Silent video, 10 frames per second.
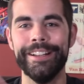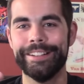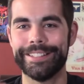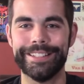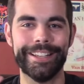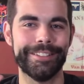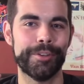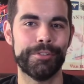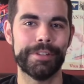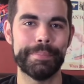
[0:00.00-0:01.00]
Just a nice,
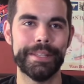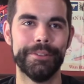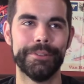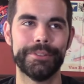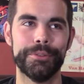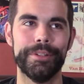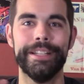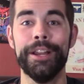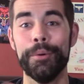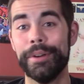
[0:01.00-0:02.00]
creepy little story.